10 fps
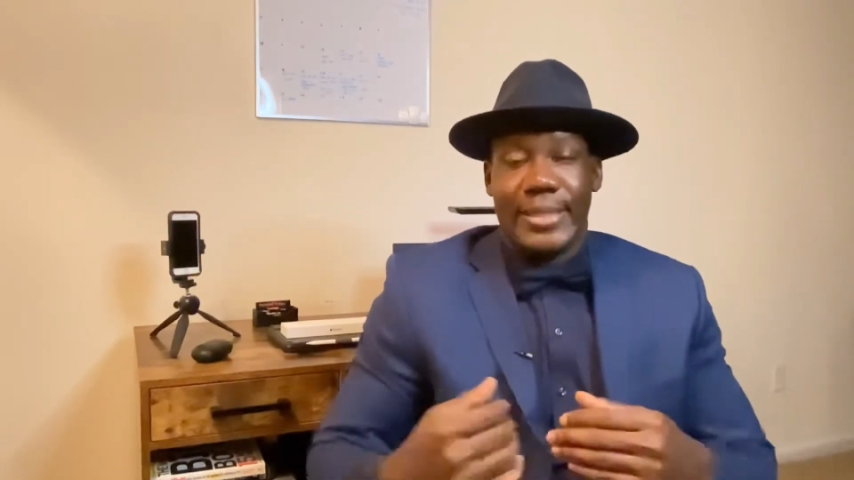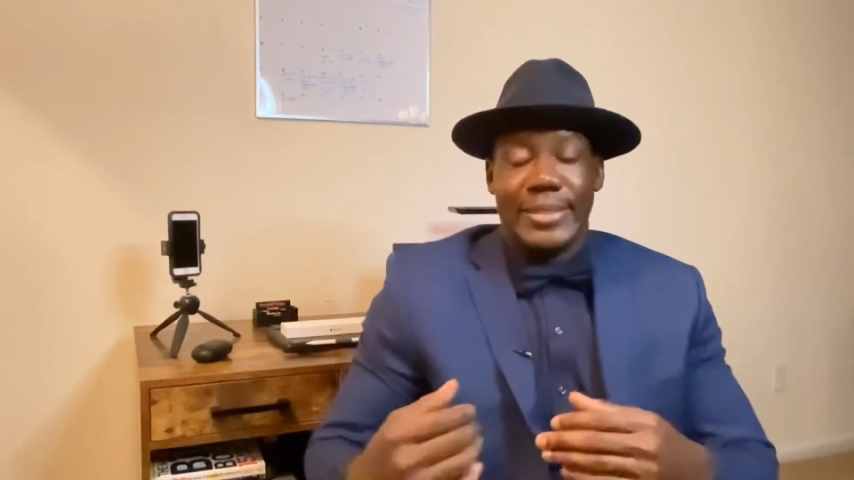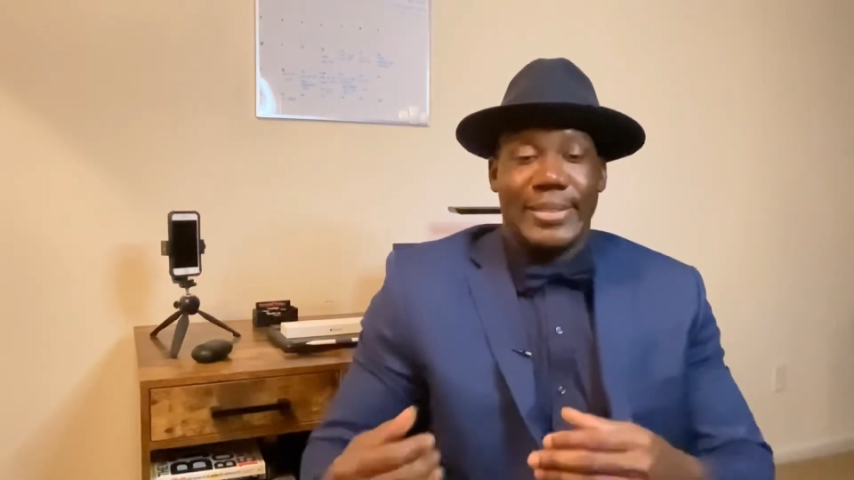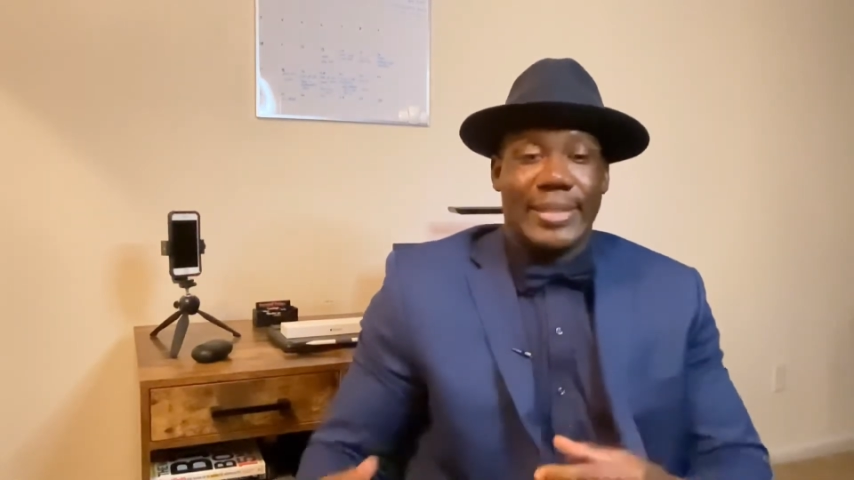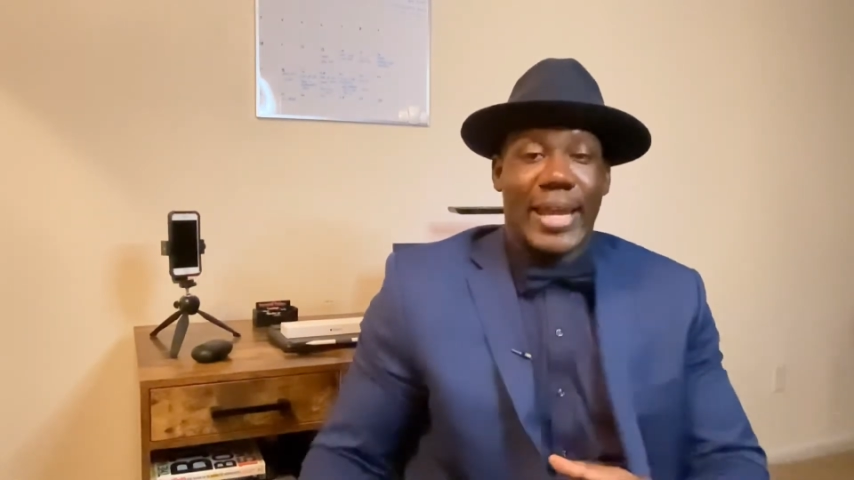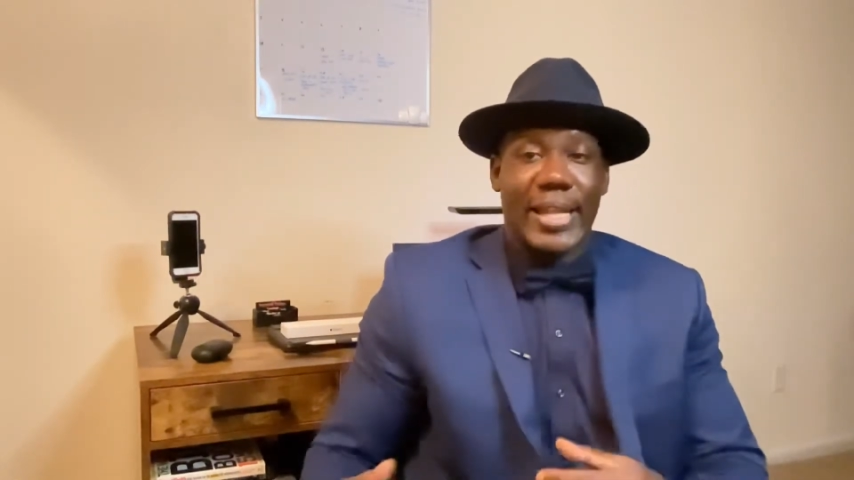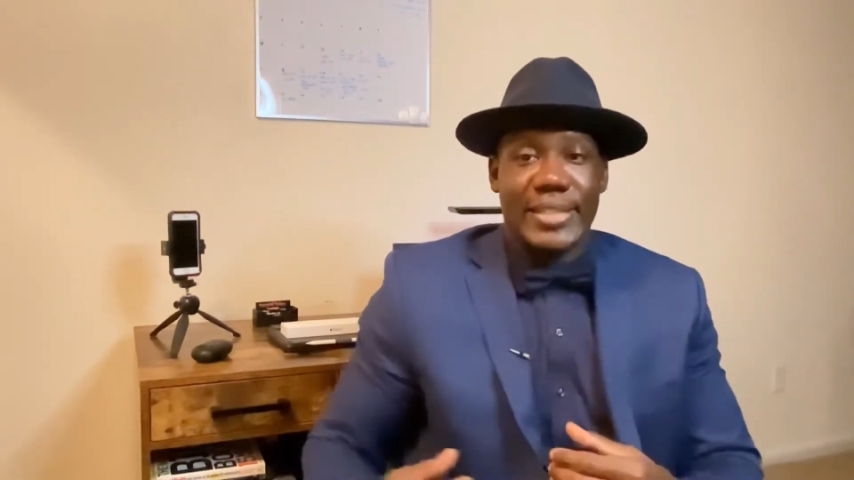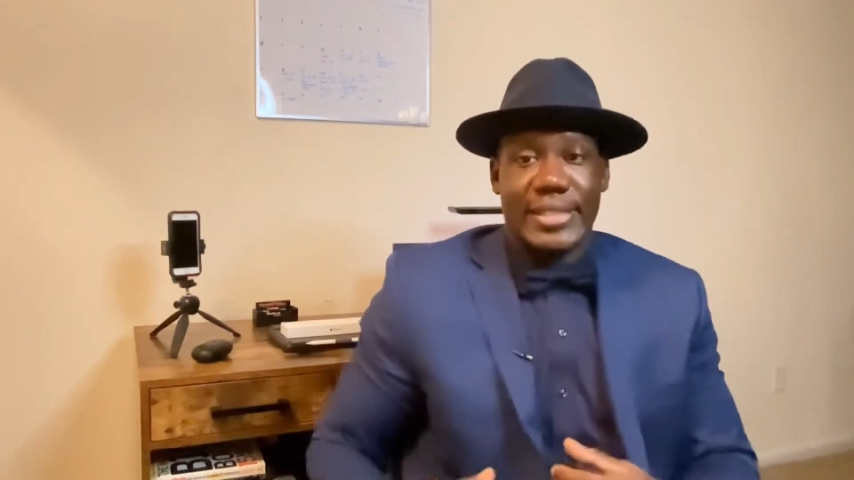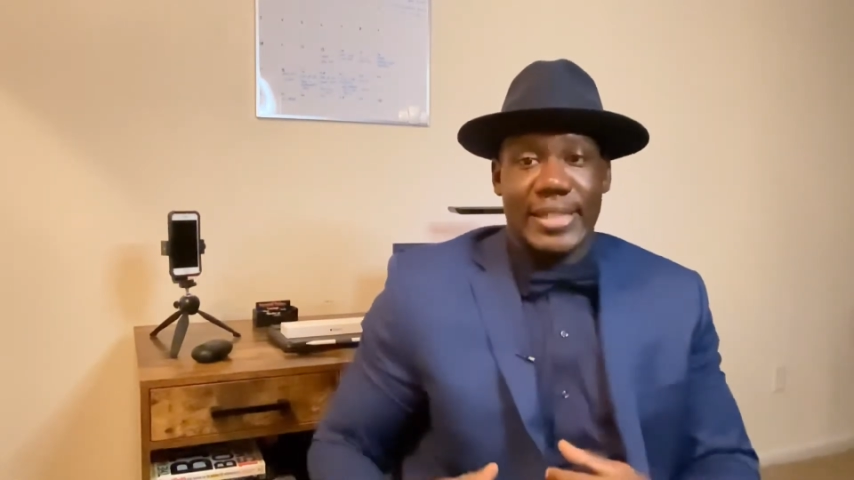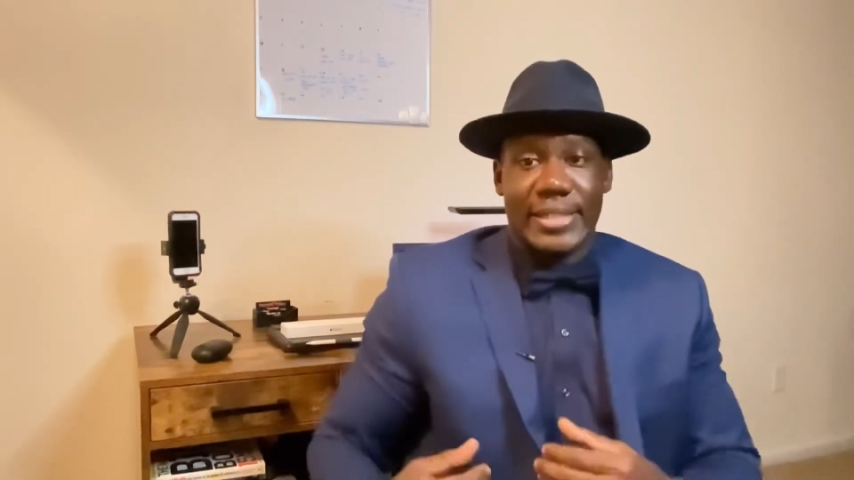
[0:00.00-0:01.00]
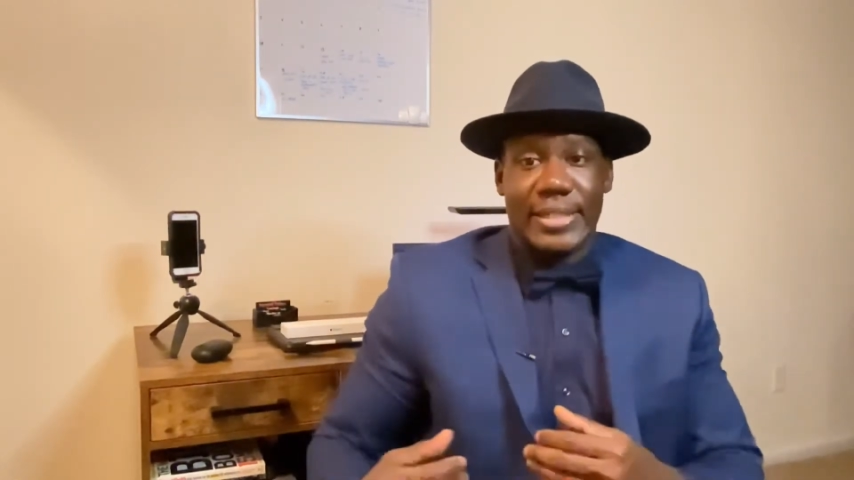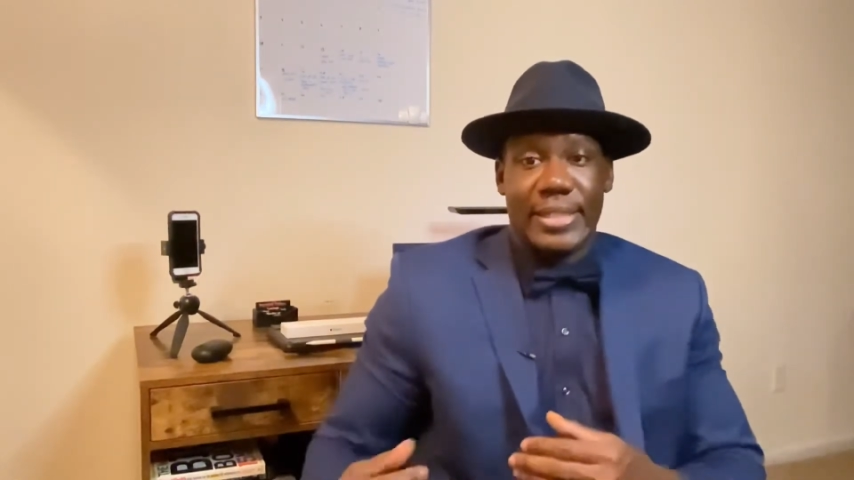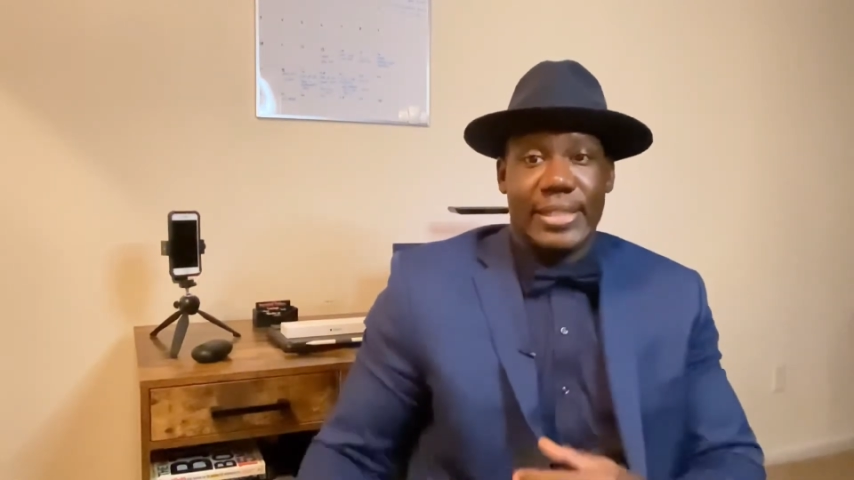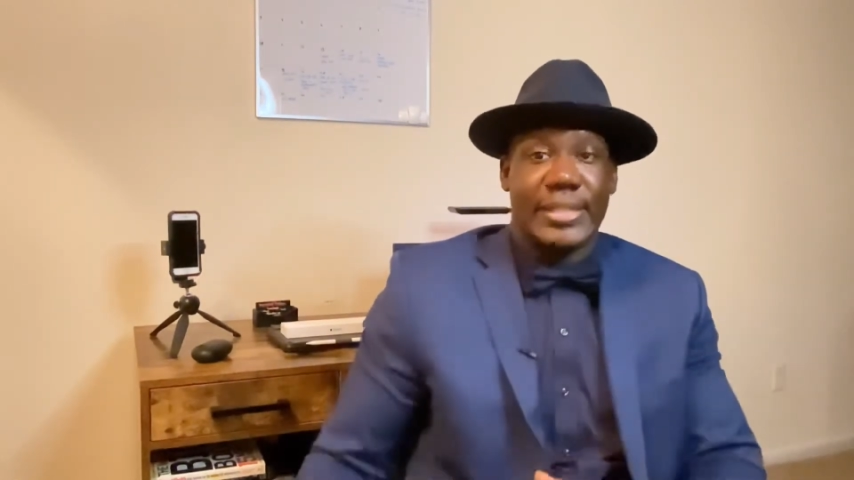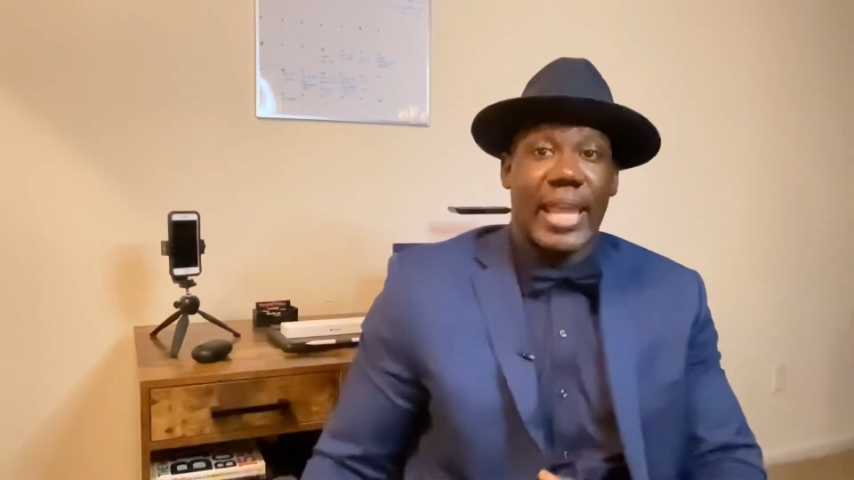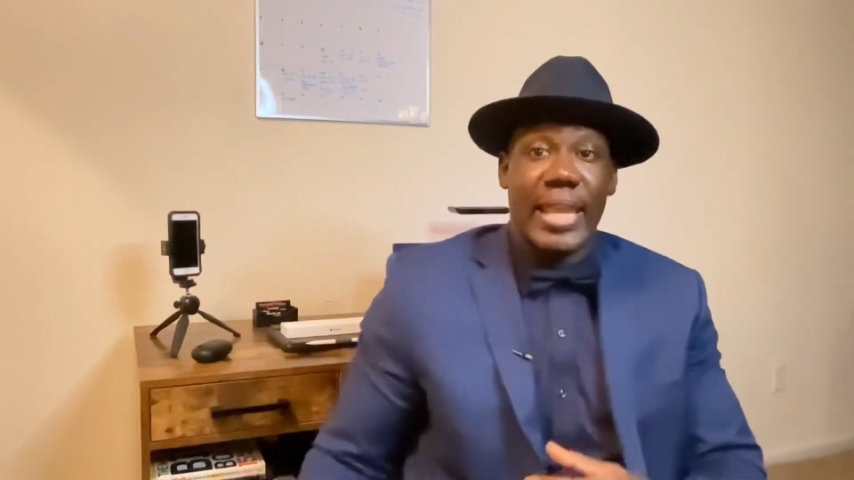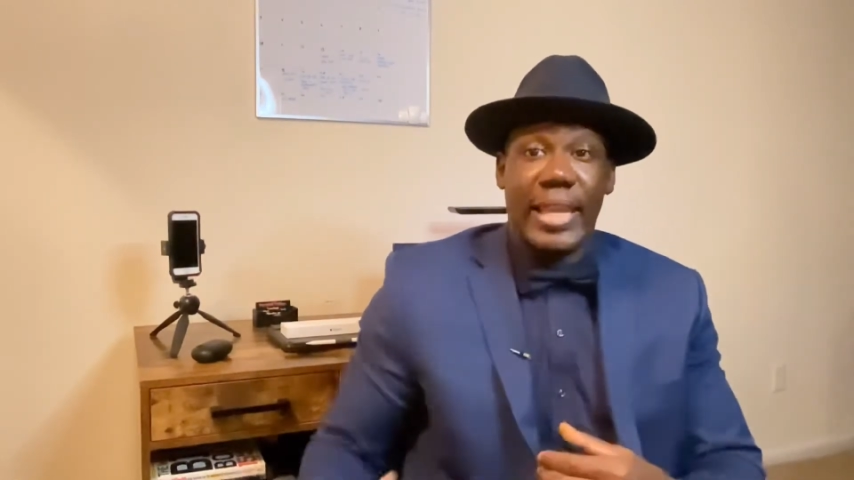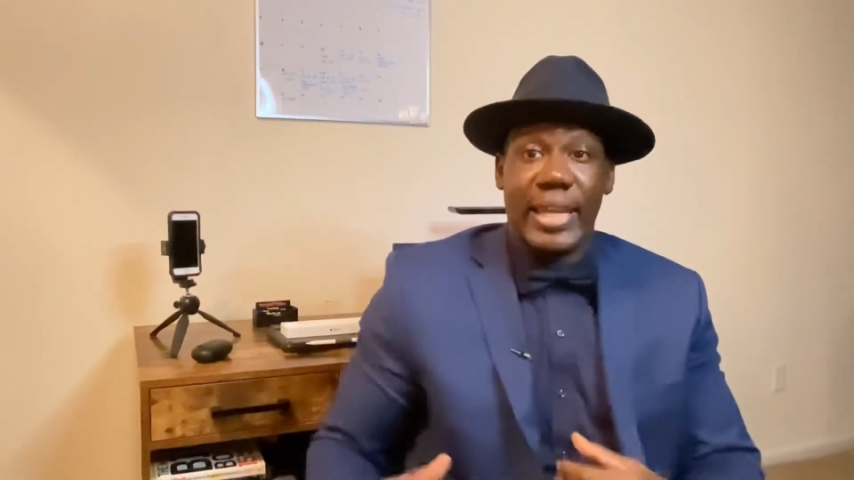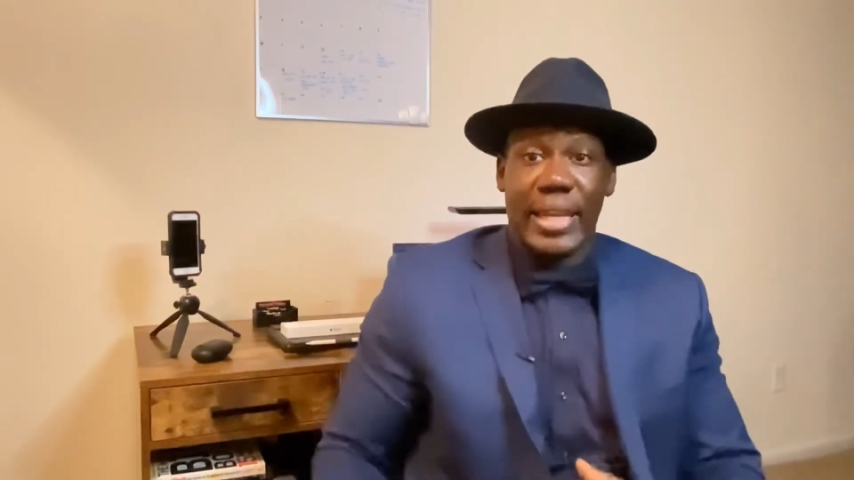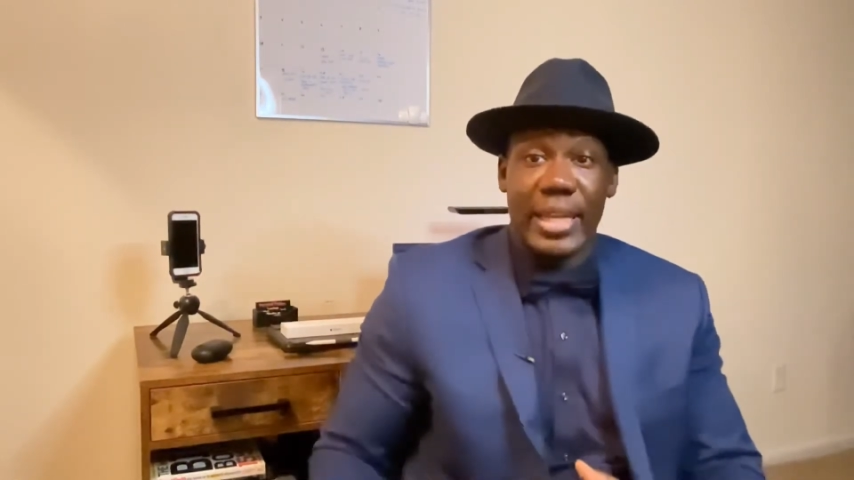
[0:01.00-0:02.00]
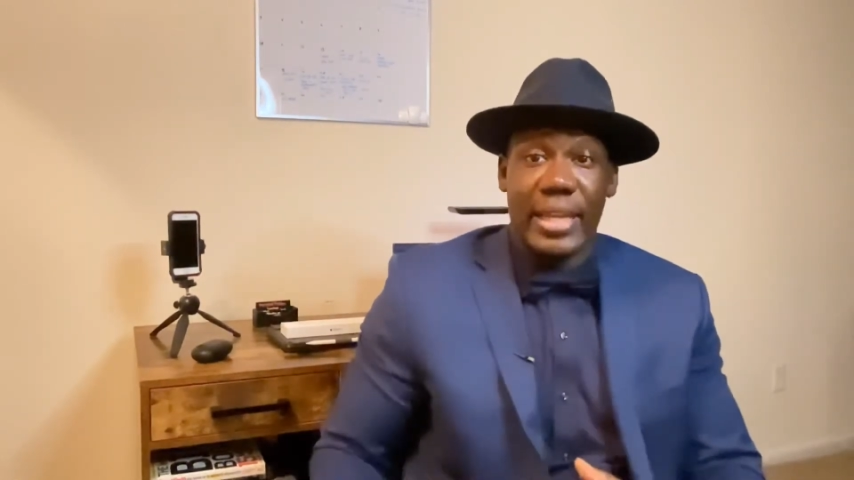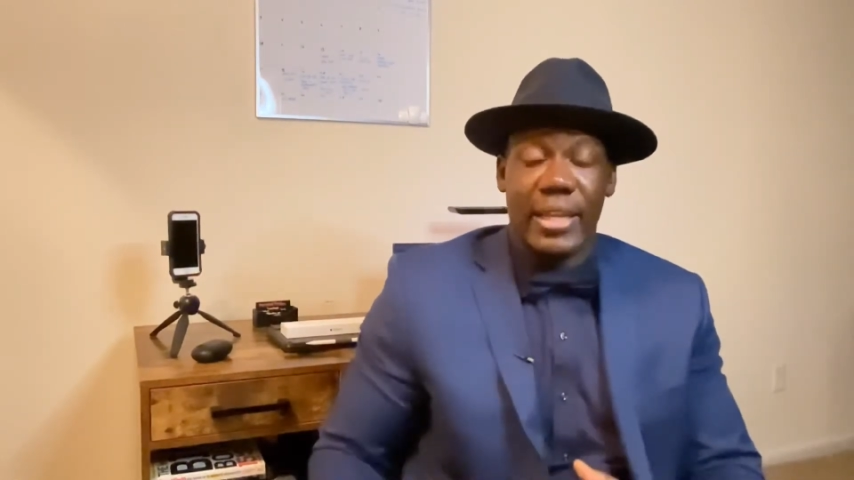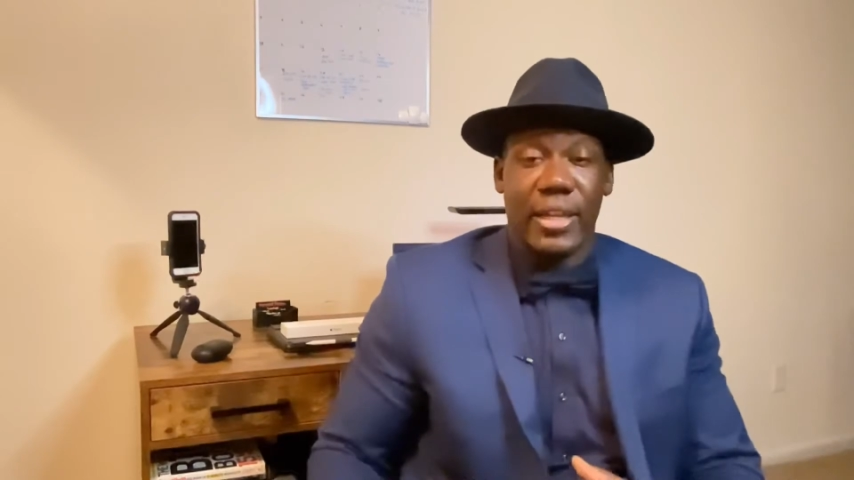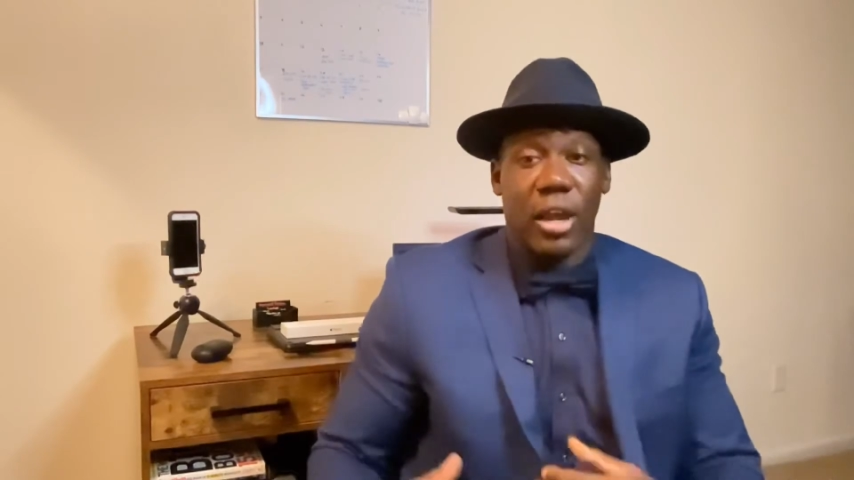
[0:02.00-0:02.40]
digesting and taking in